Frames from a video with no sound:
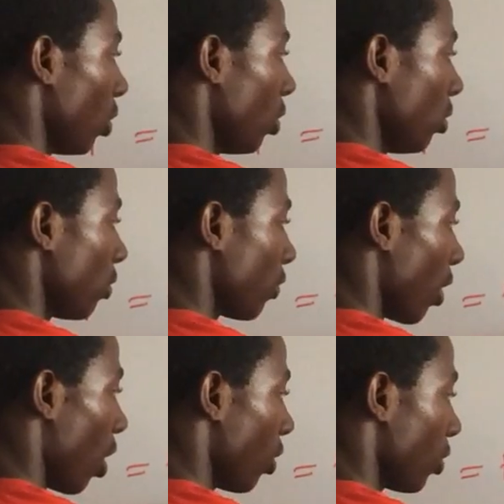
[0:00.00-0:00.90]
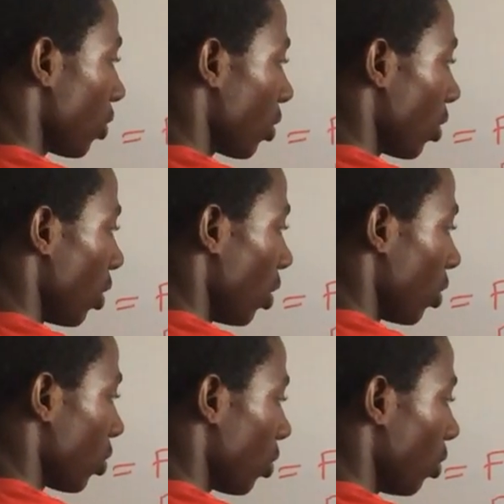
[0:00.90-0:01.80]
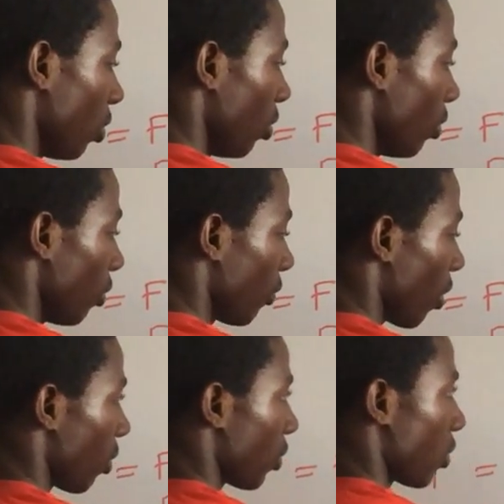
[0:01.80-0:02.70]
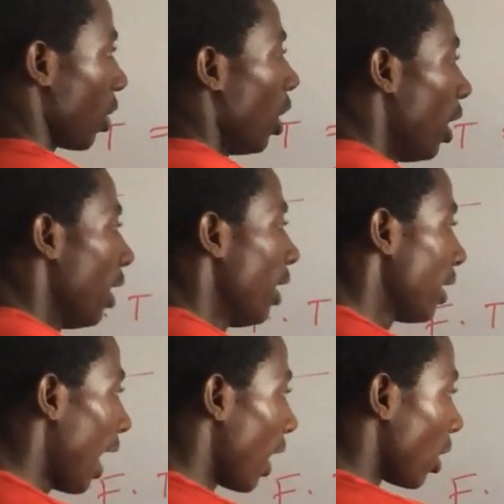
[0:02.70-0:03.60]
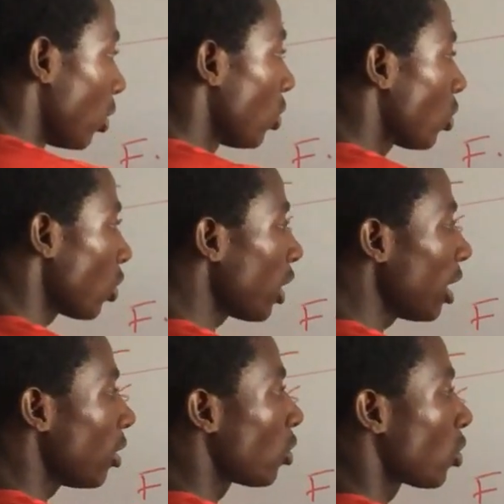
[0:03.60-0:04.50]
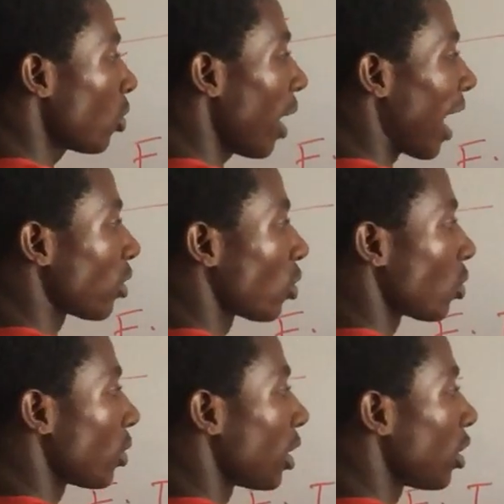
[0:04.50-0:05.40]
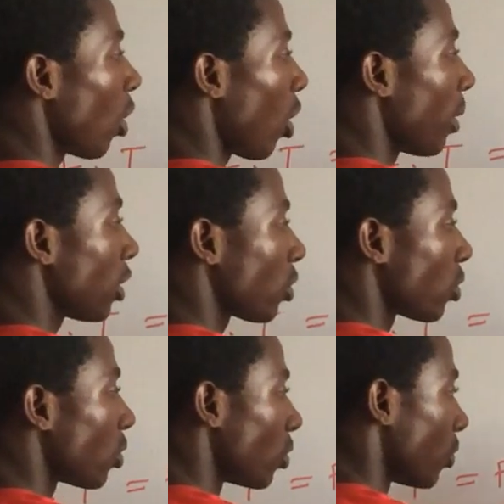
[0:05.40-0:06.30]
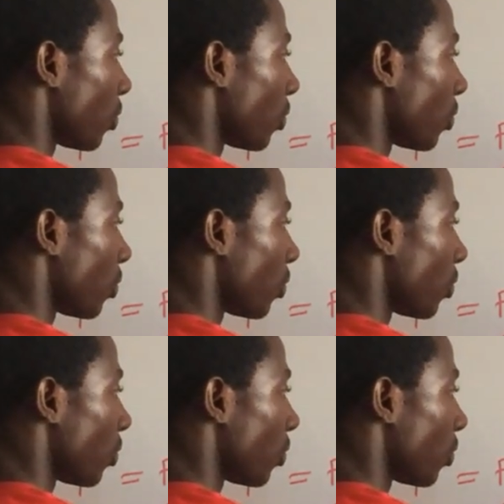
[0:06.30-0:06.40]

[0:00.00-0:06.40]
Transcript: True, false, true, false. Now, true and true is always true.